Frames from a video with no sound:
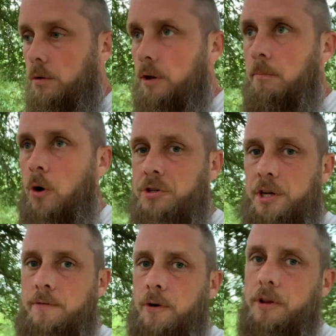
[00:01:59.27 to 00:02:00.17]
them marching
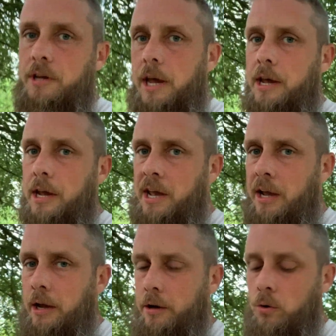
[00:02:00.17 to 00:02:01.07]
in front of the
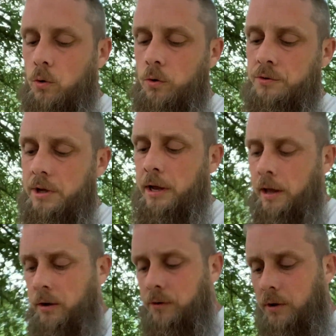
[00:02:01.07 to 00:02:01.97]
KKK headquarters and